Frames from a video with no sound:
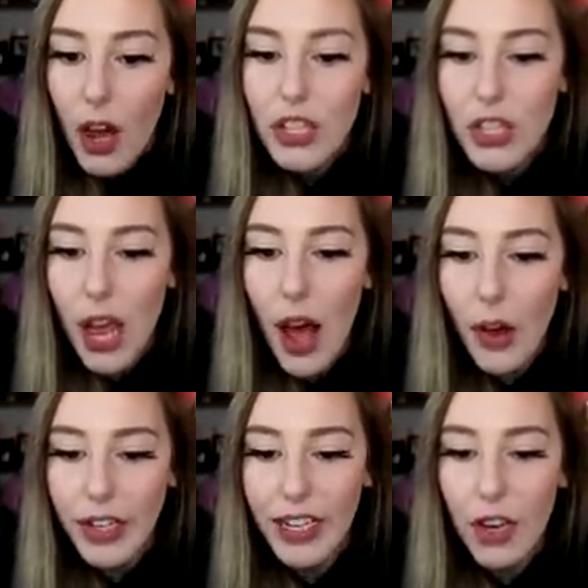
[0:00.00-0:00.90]
So
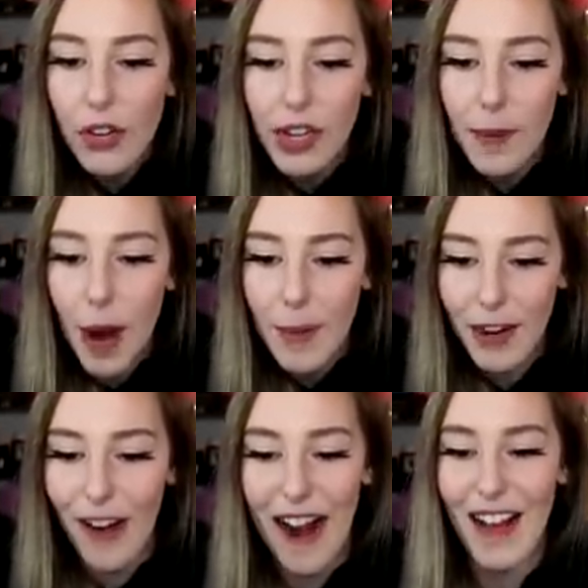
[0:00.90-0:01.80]
cute. Look, I'm hopping
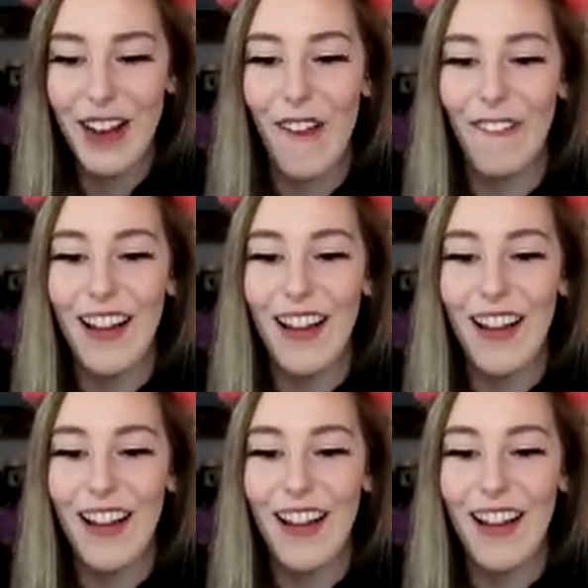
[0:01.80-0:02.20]
around on